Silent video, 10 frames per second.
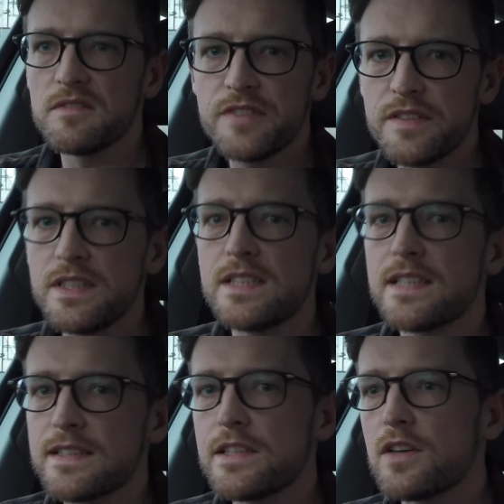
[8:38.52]
50,
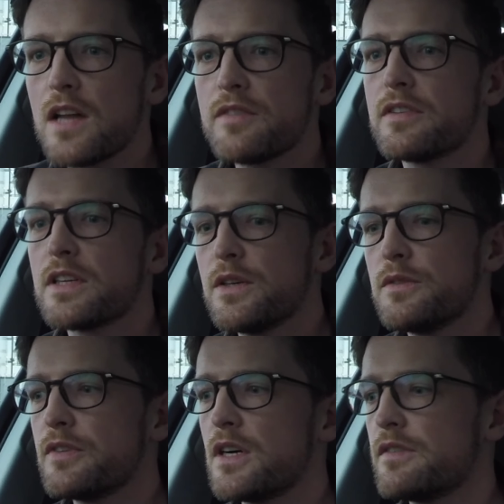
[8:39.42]
60 grand for a
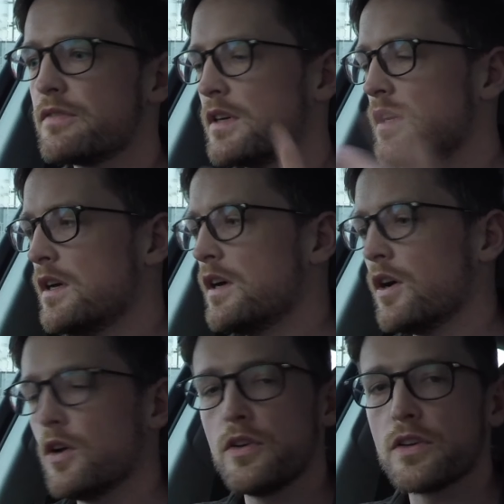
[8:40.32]
Q5,
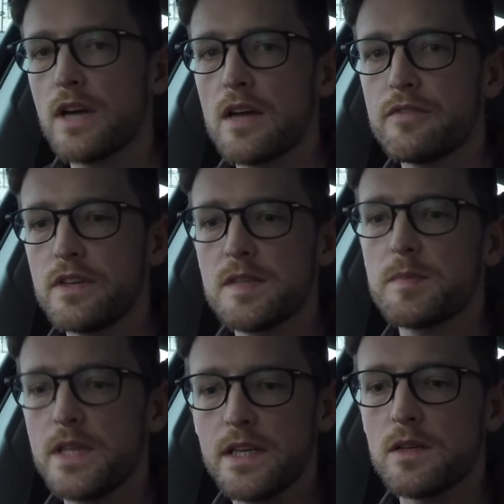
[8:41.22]
100 grand for this
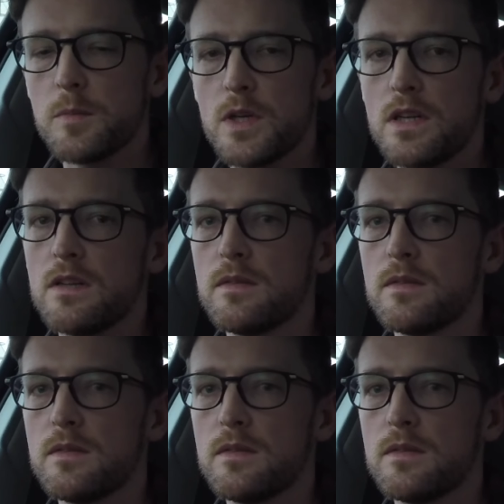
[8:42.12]
particular model.